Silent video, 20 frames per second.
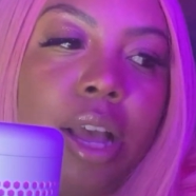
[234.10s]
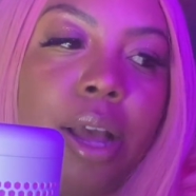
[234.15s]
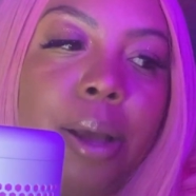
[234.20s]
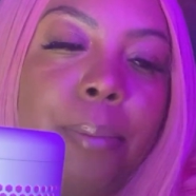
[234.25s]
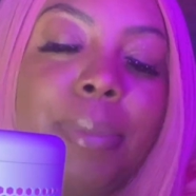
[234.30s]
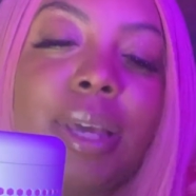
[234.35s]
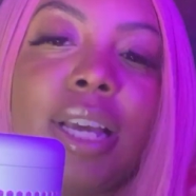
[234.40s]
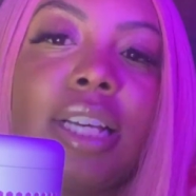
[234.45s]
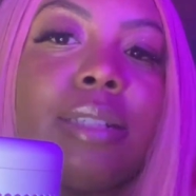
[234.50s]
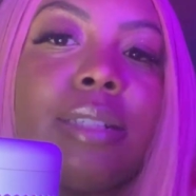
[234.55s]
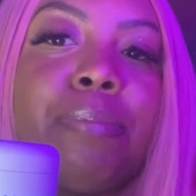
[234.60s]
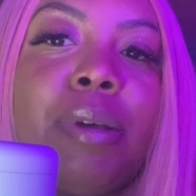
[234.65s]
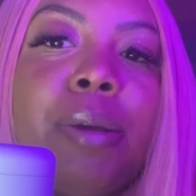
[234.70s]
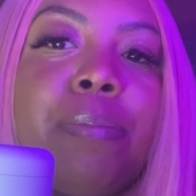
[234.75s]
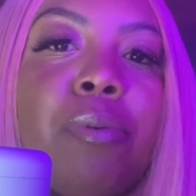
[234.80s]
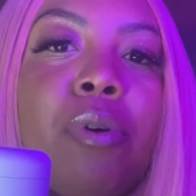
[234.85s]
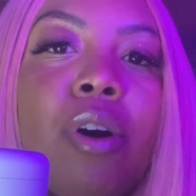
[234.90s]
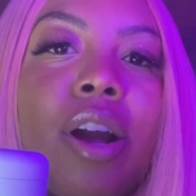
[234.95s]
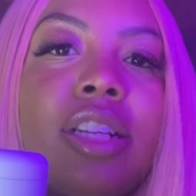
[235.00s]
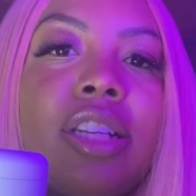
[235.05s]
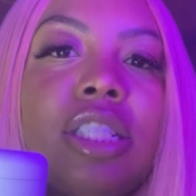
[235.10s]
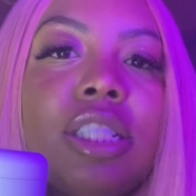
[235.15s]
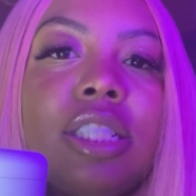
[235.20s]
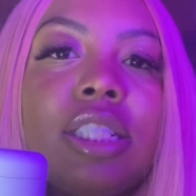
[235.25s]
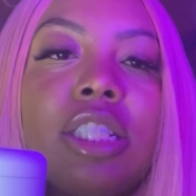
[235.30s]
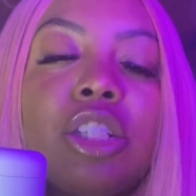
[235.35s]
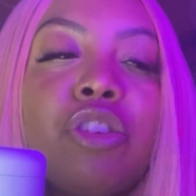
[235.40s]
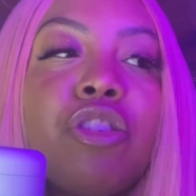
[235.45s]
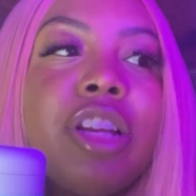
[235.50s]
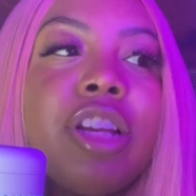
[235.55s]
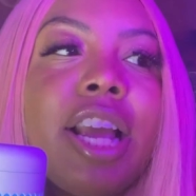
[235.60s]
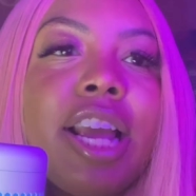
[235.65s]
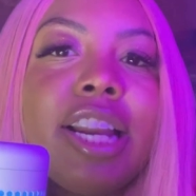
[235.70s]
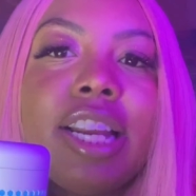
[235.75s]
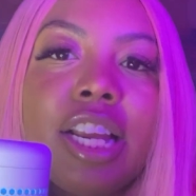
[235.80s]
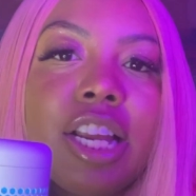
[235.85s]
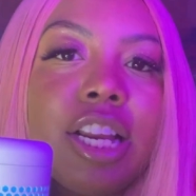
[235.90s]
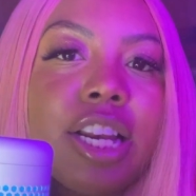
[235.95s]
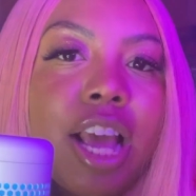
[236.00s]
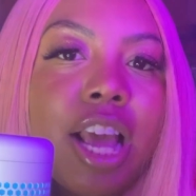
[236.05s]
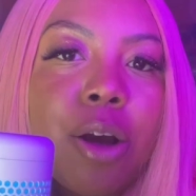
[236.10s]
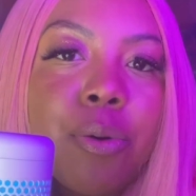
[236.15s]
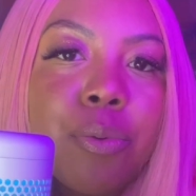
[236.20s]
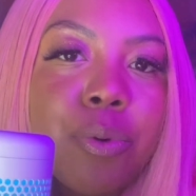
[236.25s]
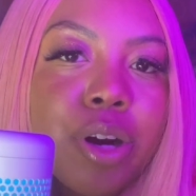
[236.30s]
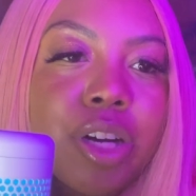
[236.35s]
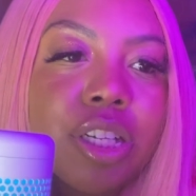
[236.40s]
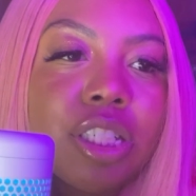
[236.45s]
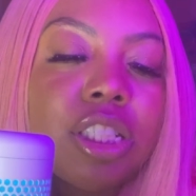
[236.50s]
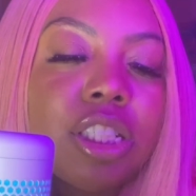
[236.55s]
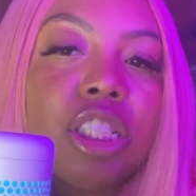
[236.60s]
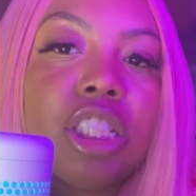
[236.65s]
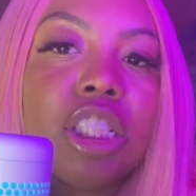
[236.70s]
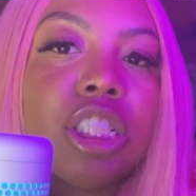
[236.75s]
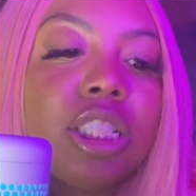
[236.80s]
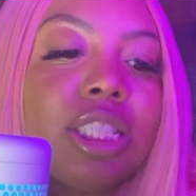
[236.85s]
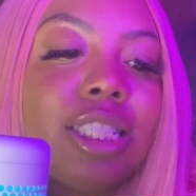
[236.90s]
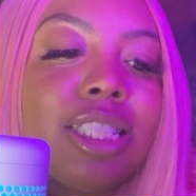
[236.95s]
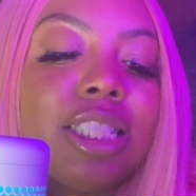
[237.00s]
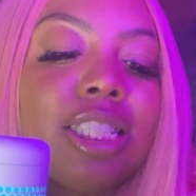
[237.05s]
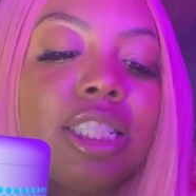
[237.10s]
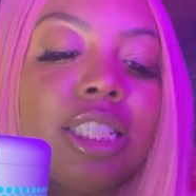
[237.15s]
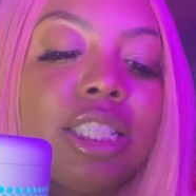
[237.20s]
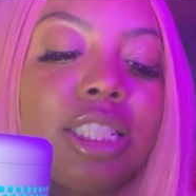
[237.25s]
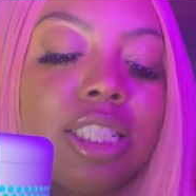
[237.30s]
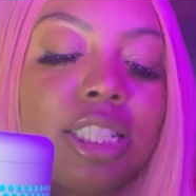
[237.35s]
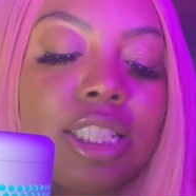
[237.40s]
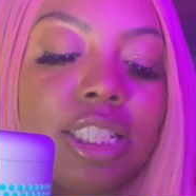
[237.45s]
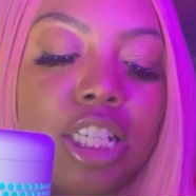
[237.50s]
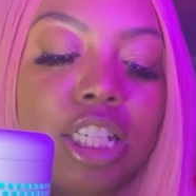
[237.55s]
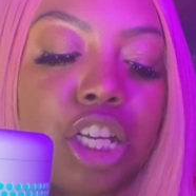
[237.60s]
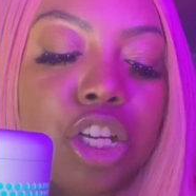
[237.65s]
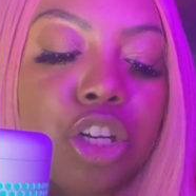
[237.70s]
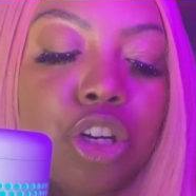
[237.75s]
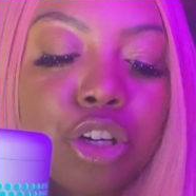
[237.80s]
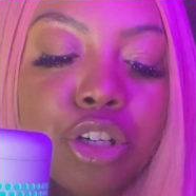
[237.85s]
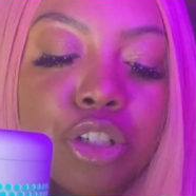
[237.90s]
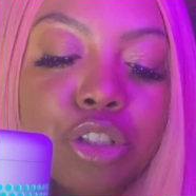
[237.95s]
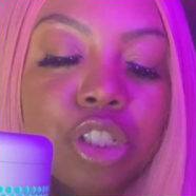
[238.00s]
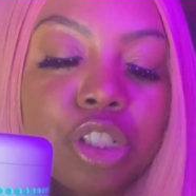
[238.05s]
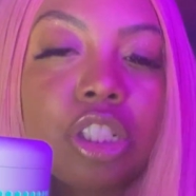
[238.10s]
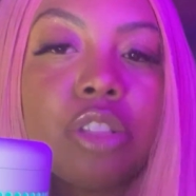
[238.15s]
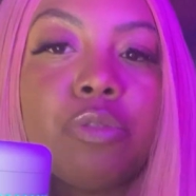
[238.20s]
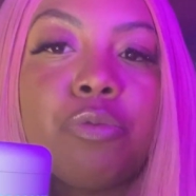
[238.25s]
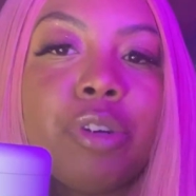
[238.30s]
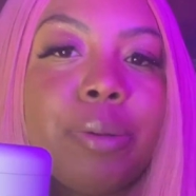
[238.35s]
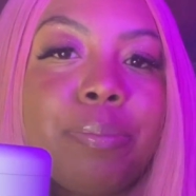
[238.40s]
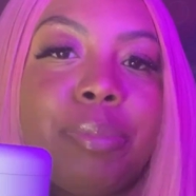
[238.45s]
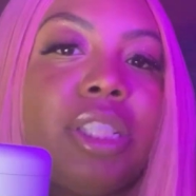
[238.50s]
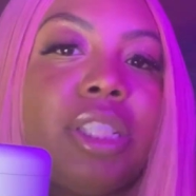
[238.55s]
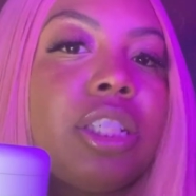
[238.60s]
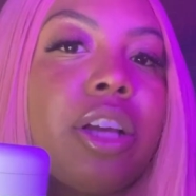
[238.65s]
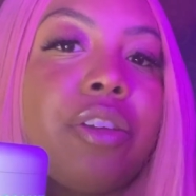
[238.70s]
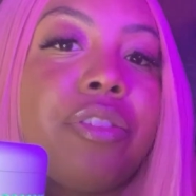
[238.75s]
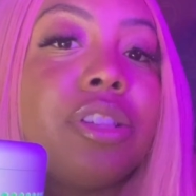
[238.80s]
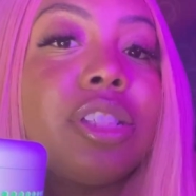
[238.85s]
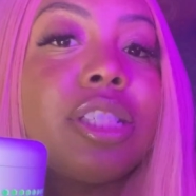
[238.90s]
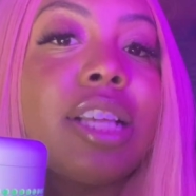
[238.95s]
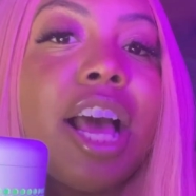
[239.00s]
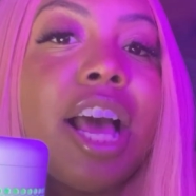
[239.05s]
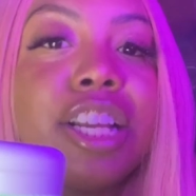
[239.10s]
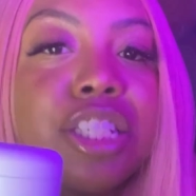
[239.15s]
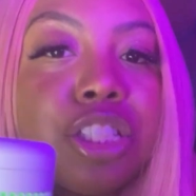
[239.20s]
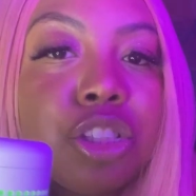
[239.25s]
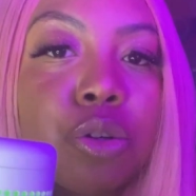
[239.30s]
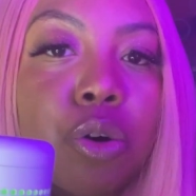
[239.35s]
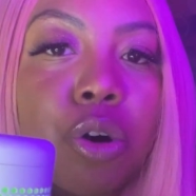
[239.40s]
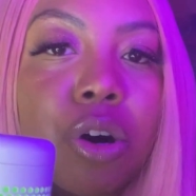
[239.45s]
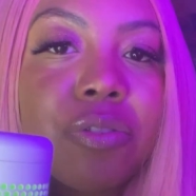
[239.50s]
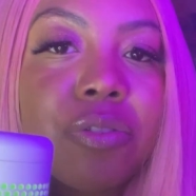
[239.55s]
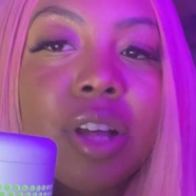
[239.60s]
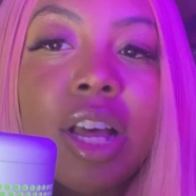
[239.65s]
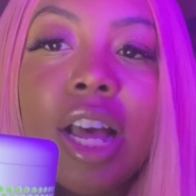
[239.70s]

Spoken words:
because people are just creating networks just to see girls rip each other's heads off.